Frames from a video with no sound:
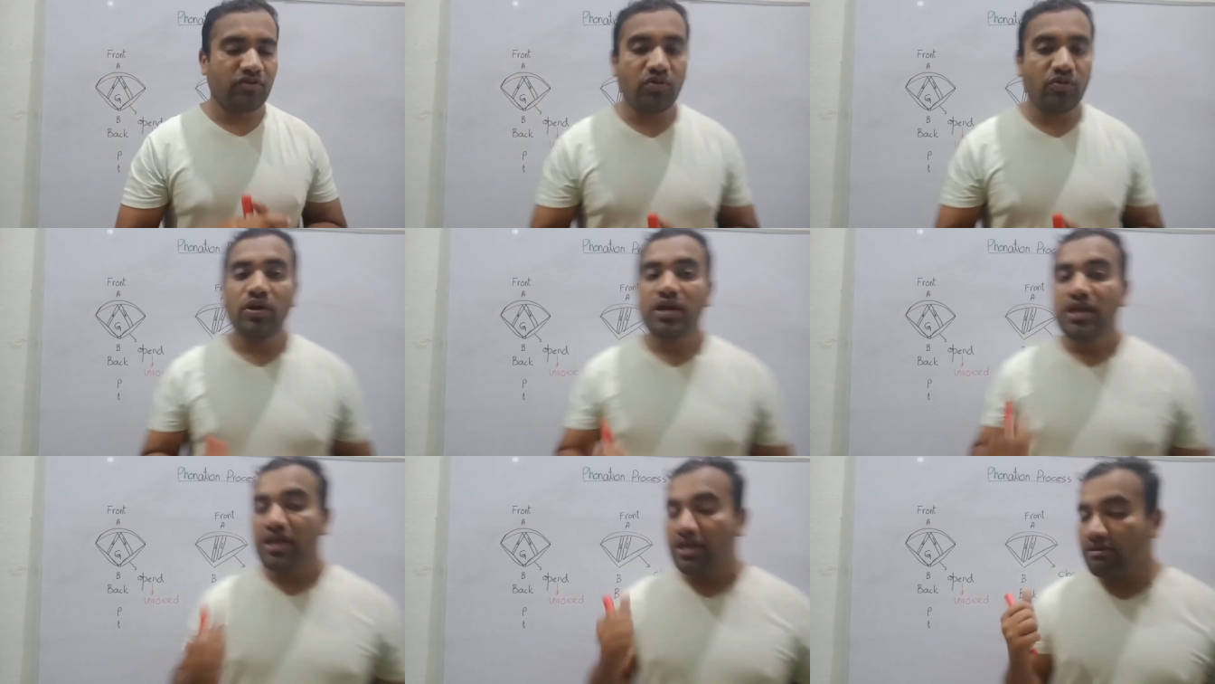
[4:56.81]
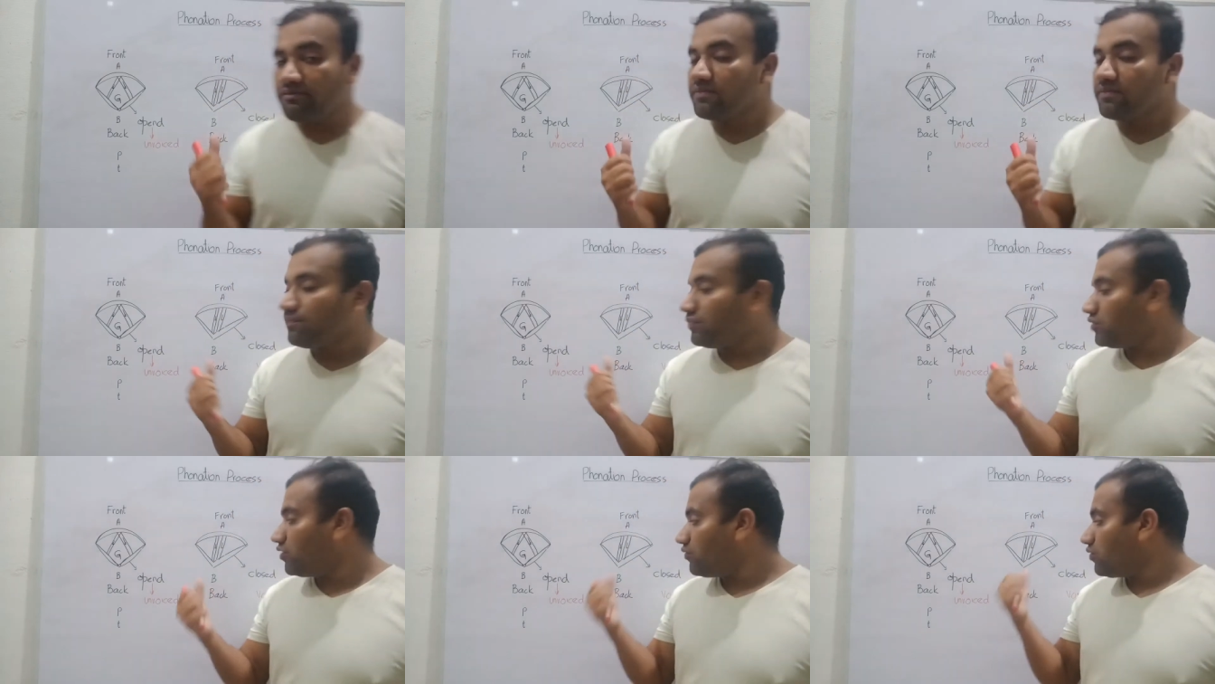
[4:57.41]
So if
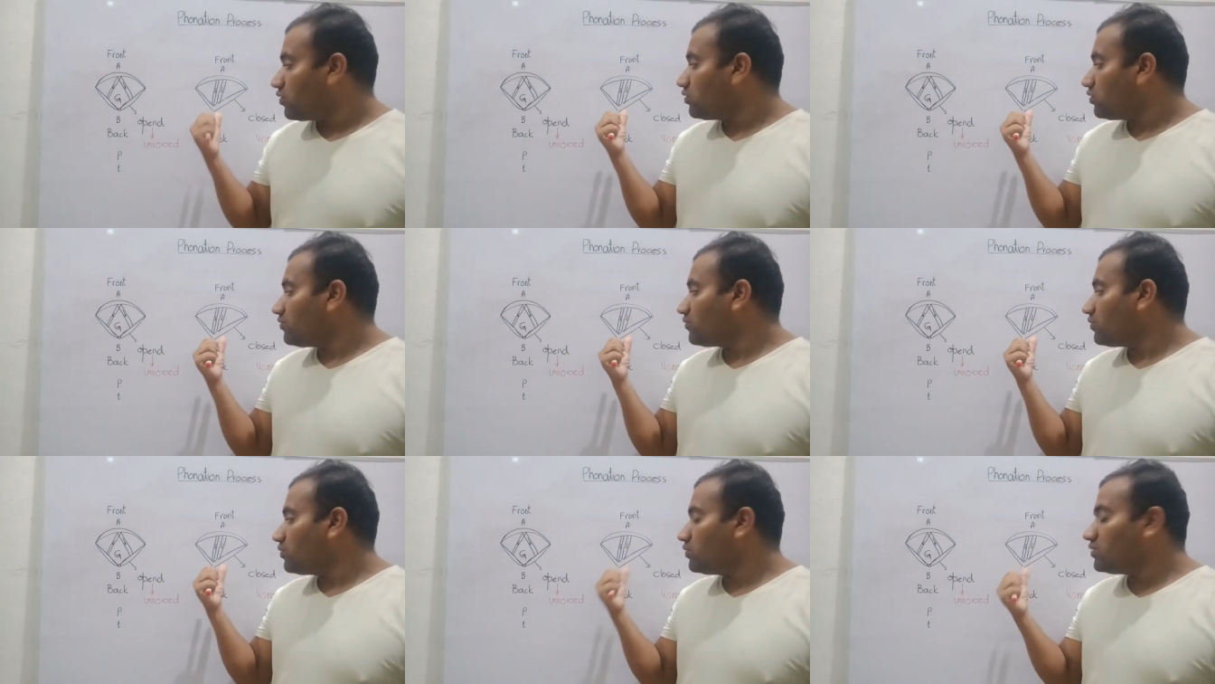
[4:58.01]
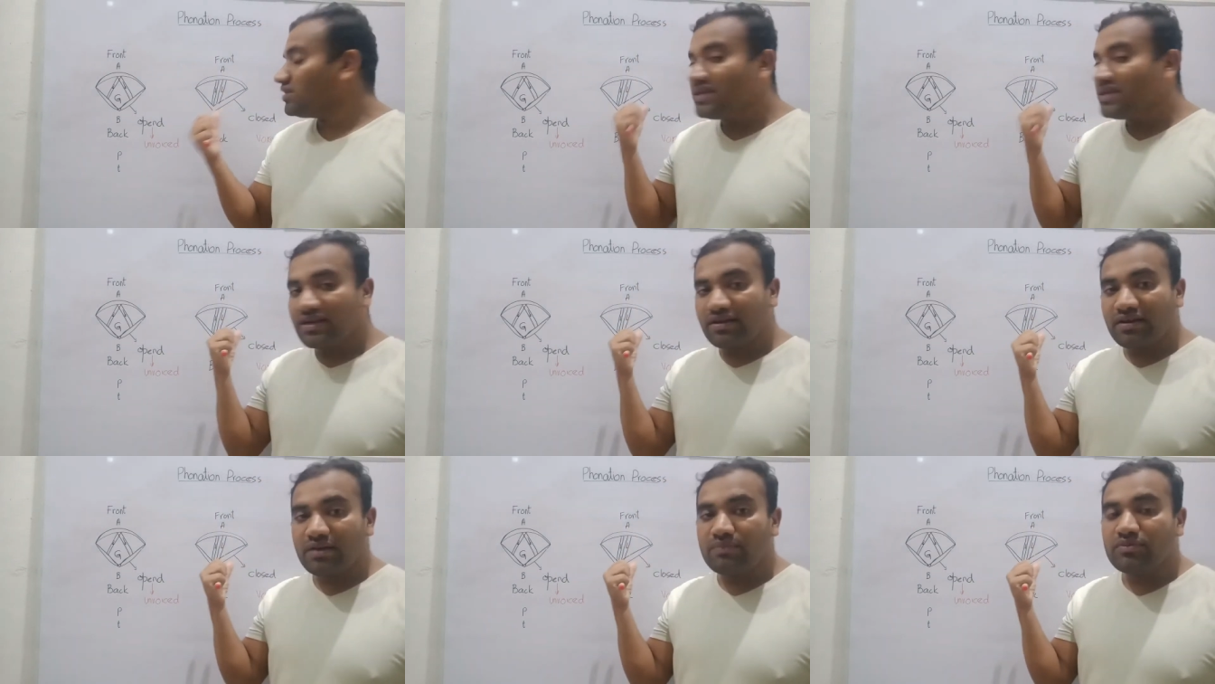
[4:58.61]
the vocal fold
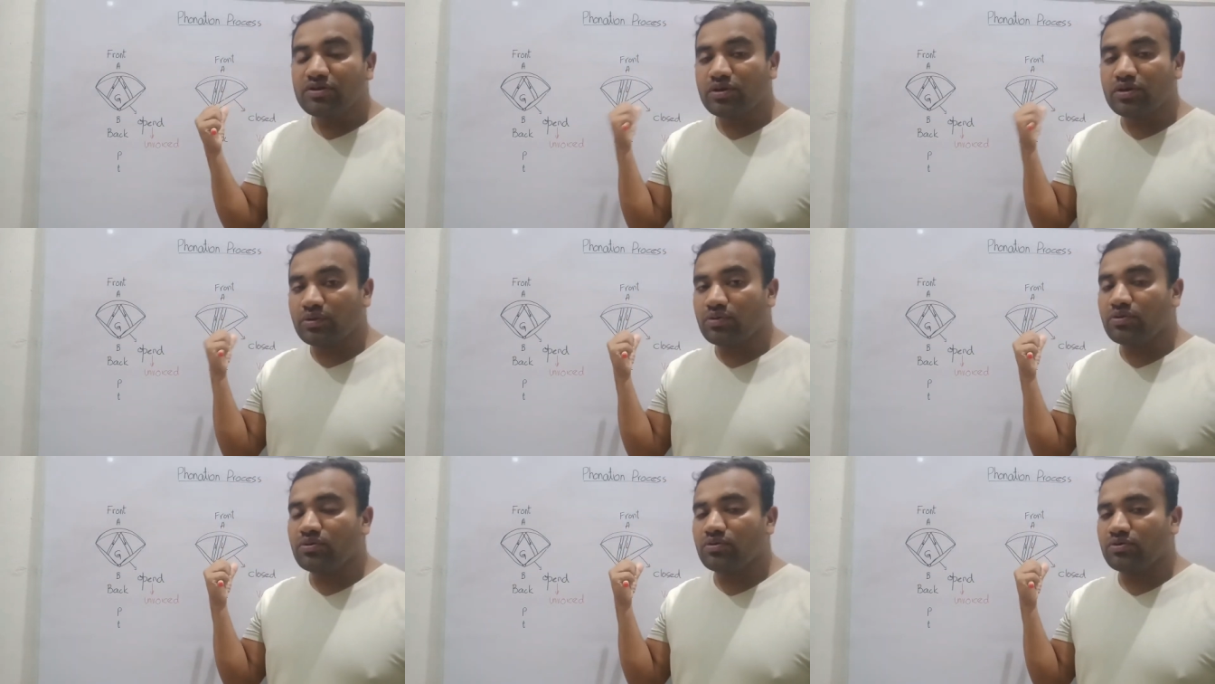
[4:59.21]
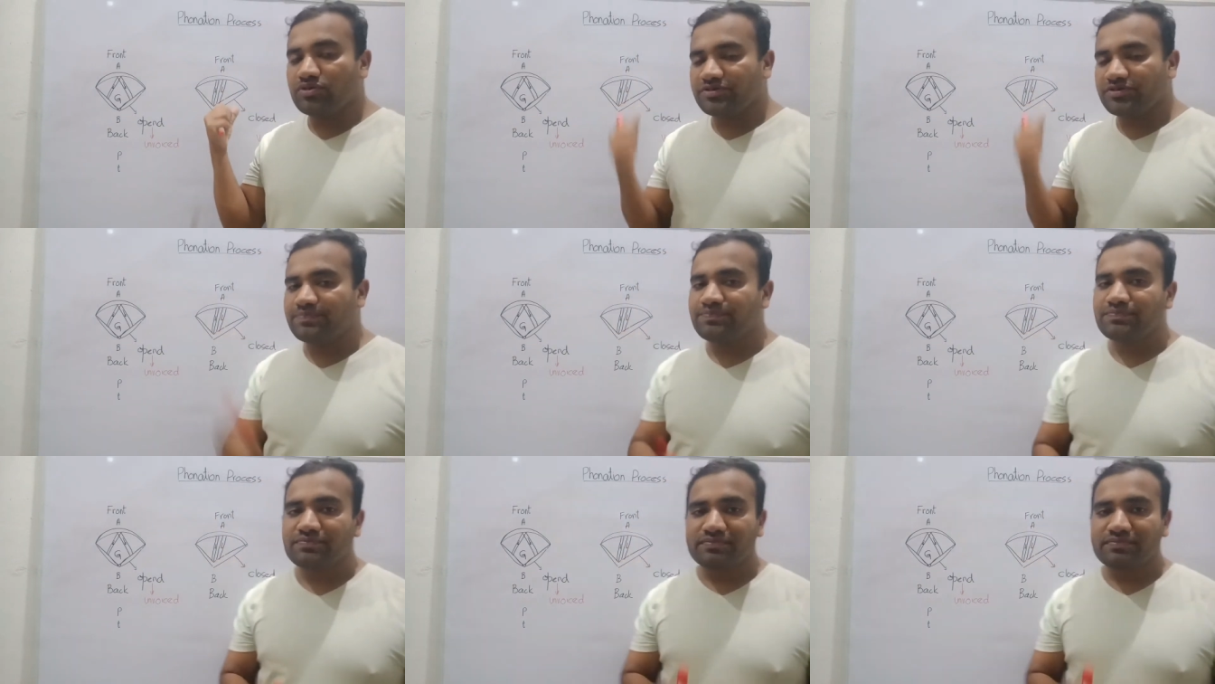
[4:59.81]
come close,